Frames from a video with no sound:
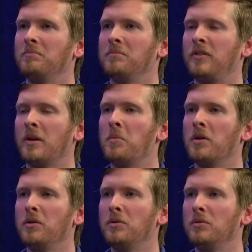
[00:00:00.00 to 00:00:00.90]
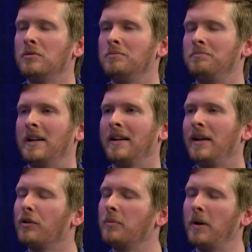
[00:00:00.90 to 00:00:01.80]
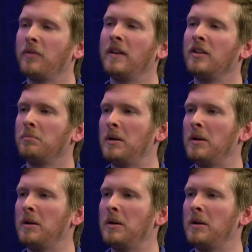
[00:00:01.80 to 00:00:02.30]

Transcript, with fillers: someone who hears about this?